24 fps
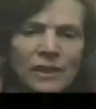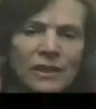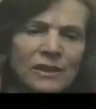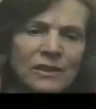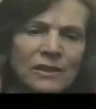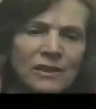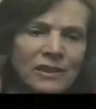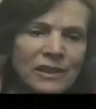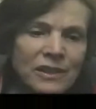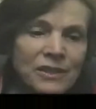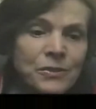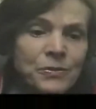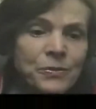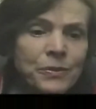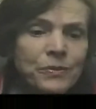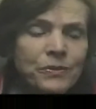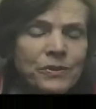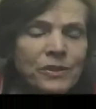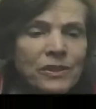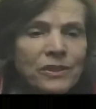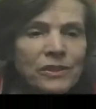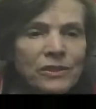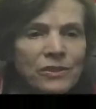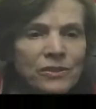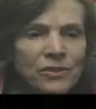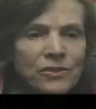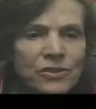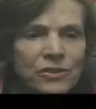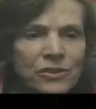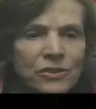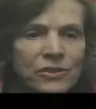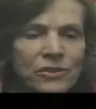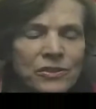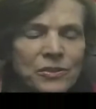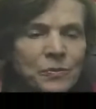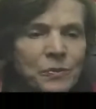In the last 50
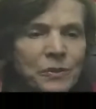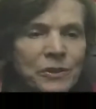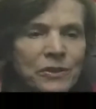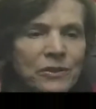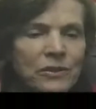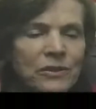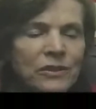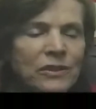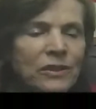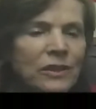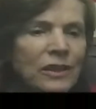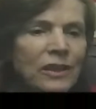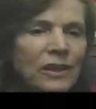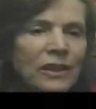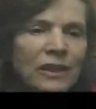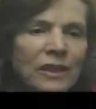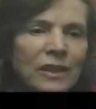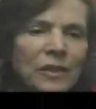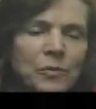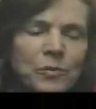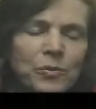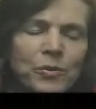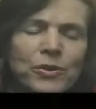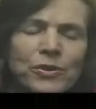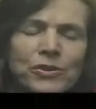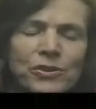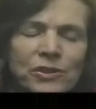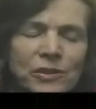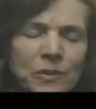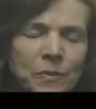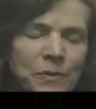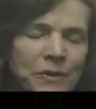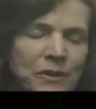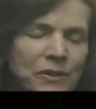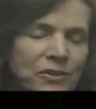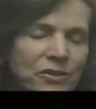years, there has been a
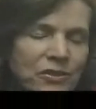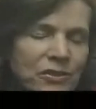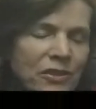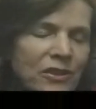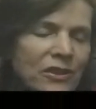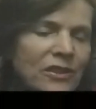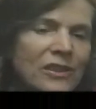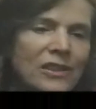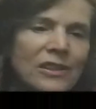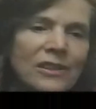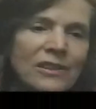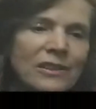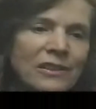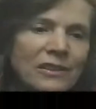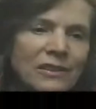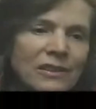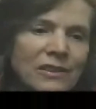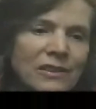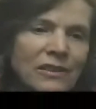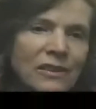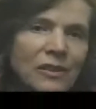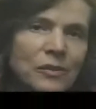precipitous decline.